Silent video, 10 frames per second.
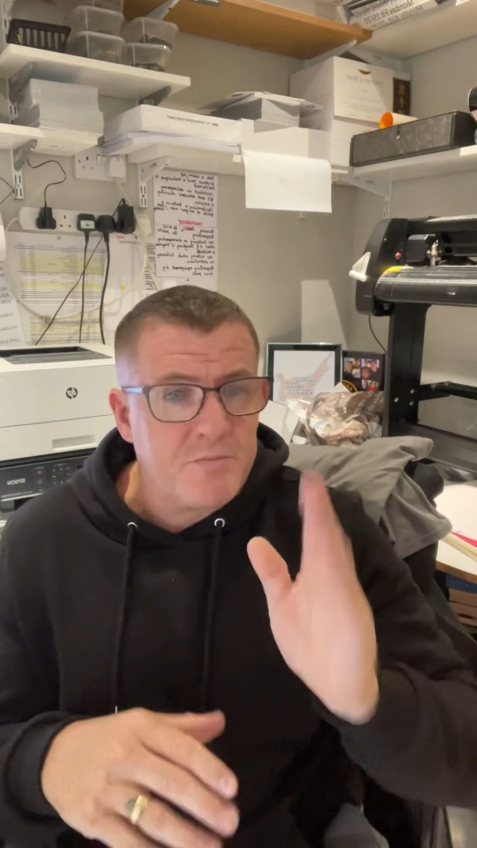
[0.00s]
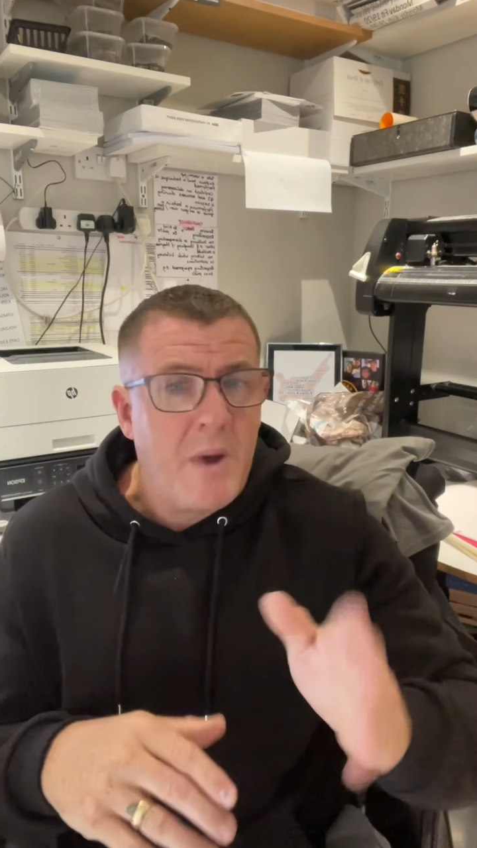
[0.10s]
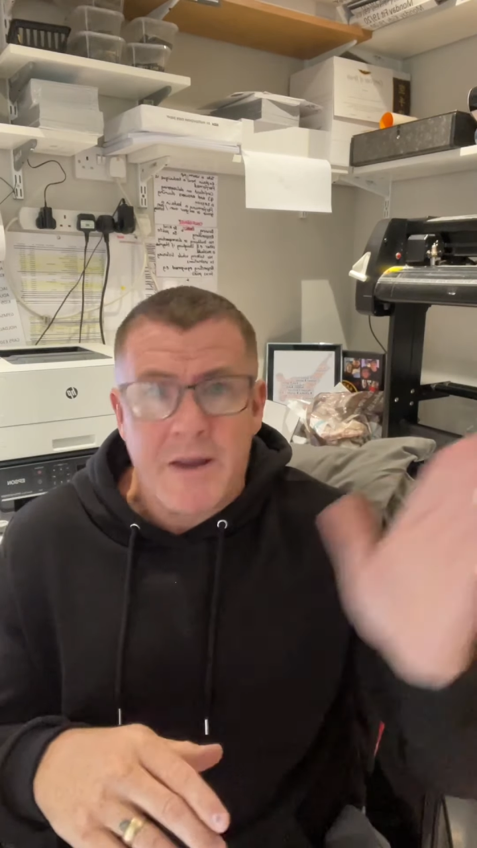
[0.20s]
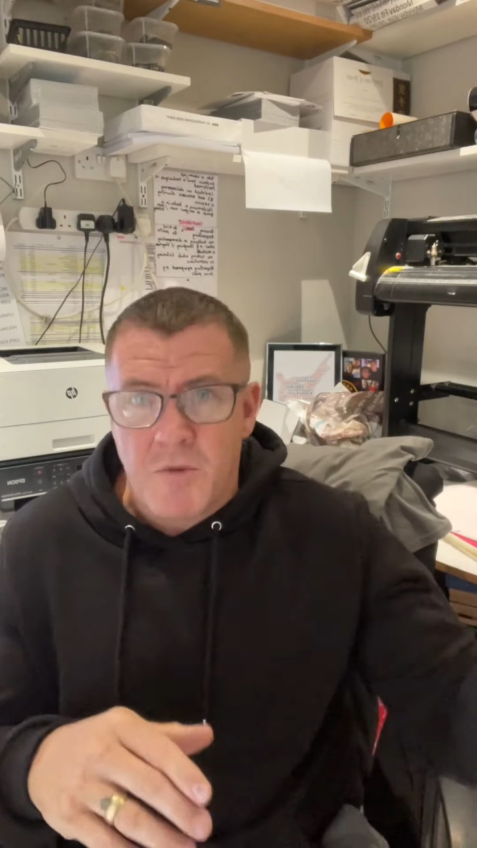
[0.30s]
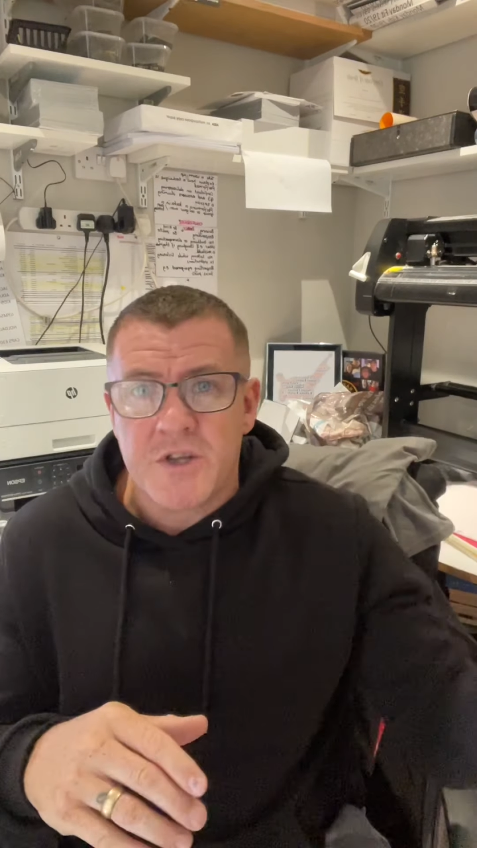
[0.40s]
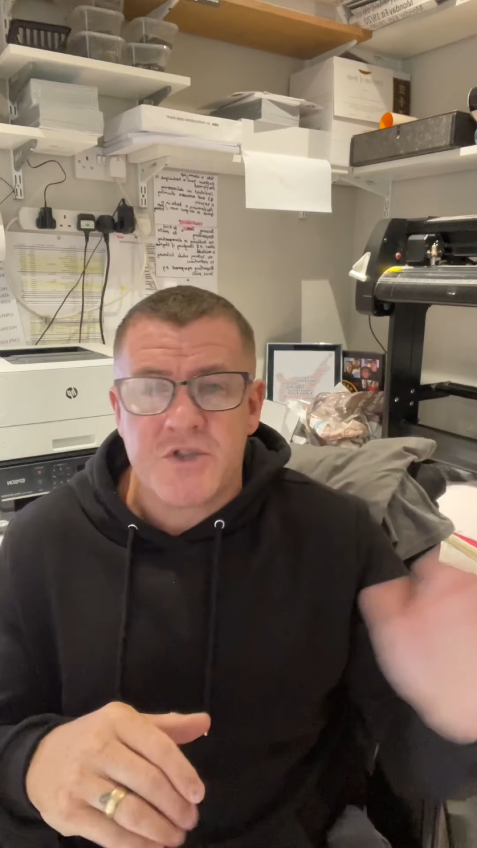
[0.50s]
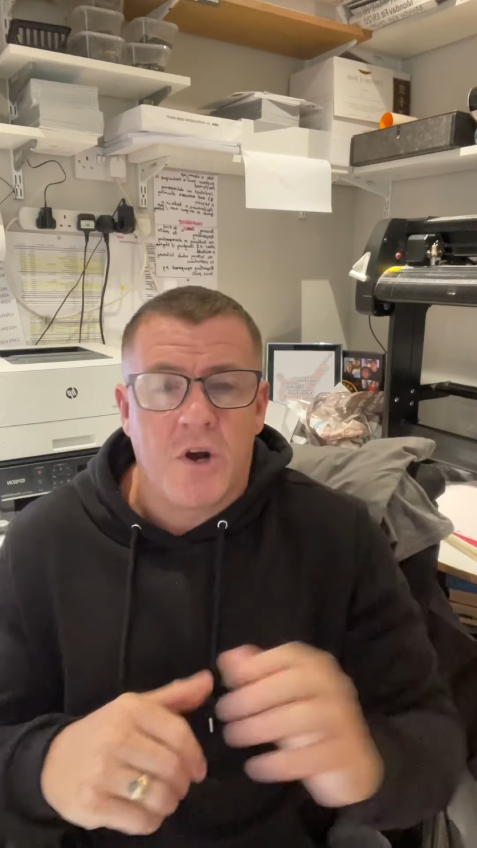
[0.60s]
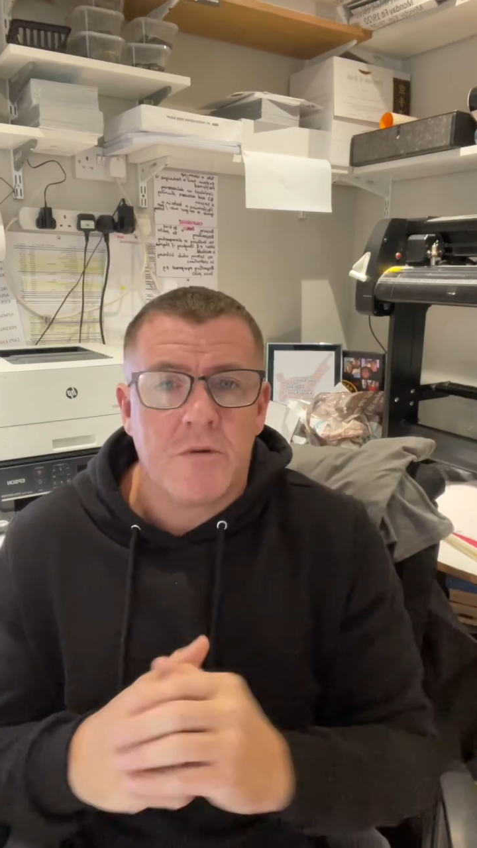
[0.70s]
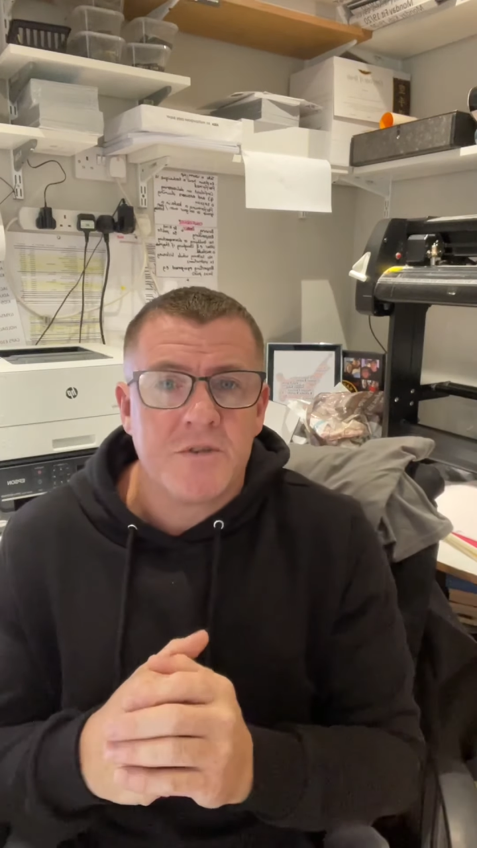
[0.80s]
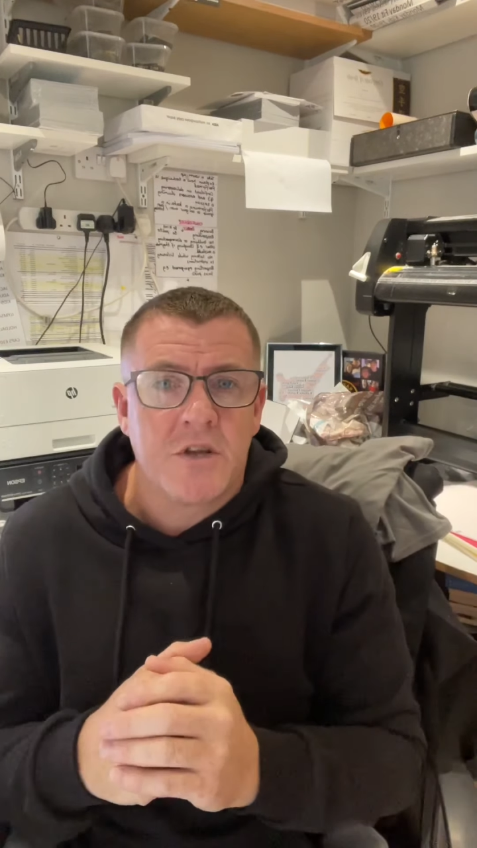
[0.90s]
bang, my
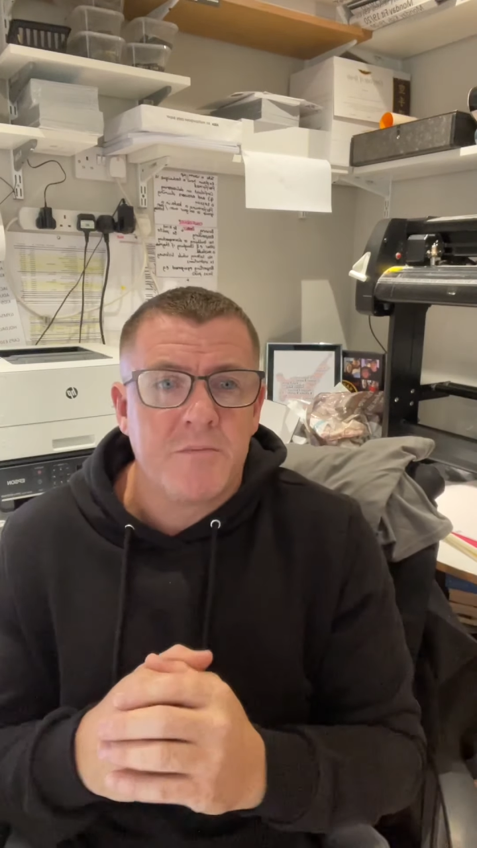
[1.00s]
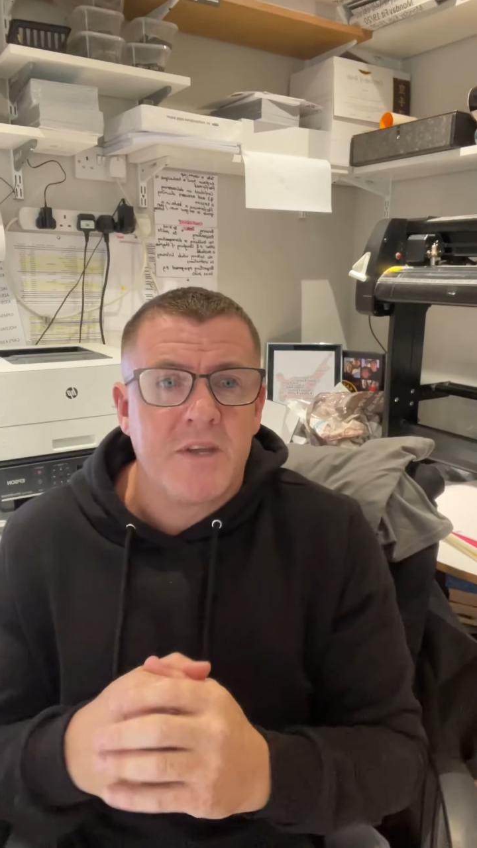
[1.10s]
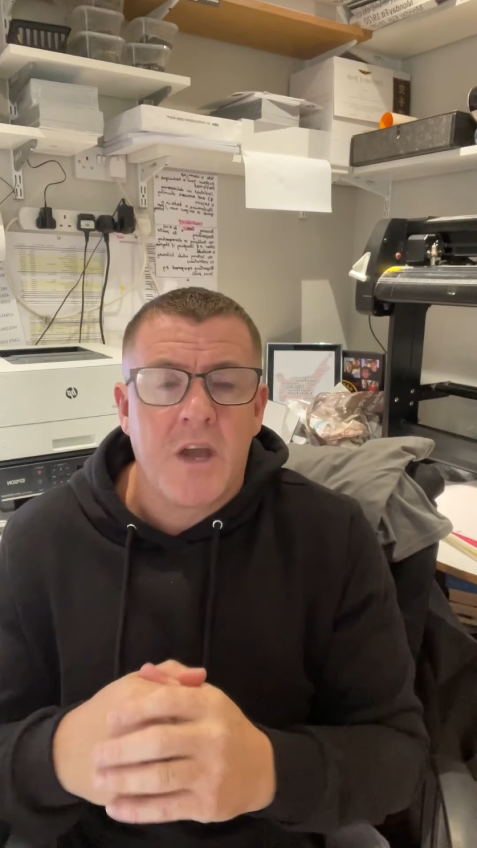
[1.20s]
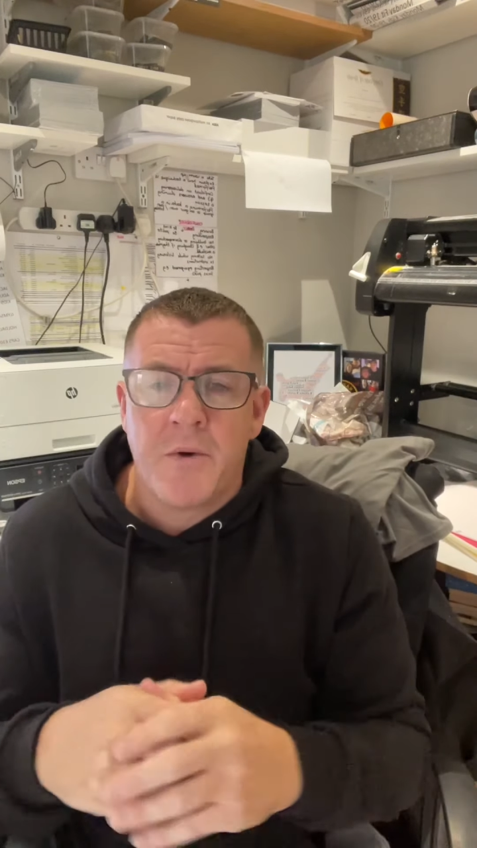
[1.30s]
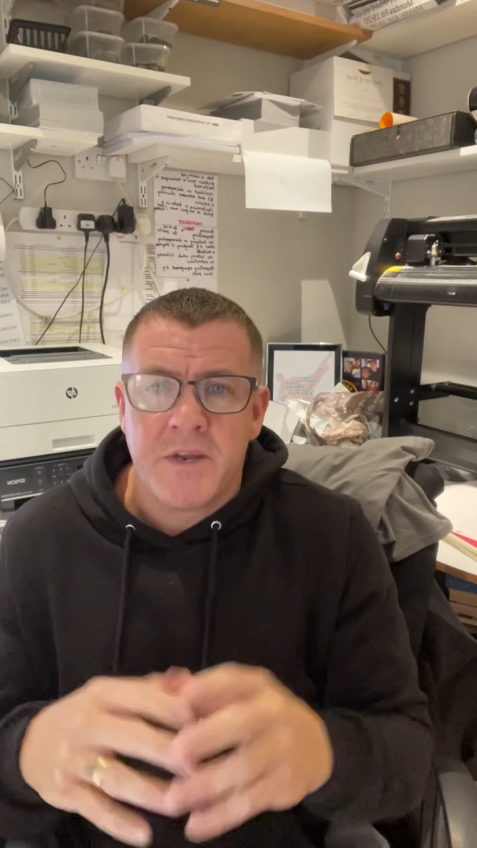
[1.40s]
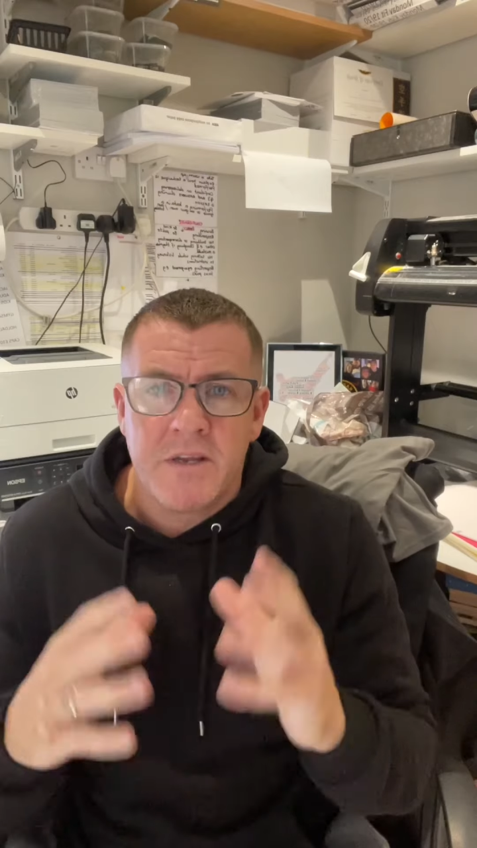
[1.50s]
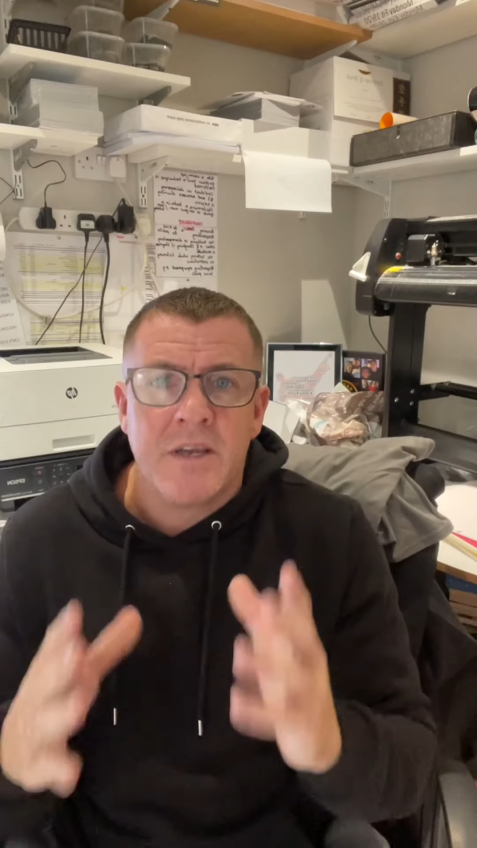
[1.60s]
child is going to be going in.